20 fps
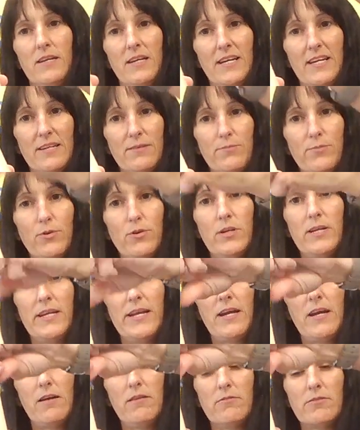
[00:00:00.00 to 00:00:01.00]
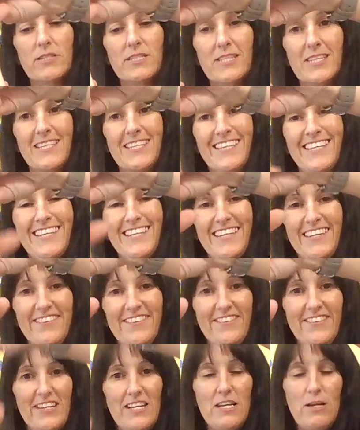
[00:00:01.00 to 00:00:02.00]
and pull it out.
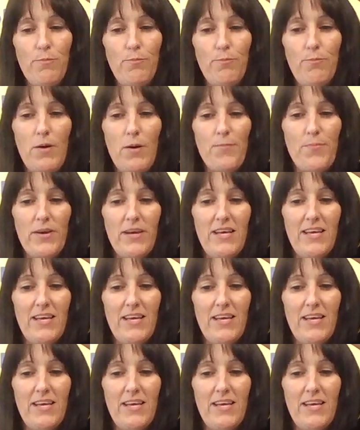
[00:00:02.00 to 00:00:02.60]
Ready? Pop.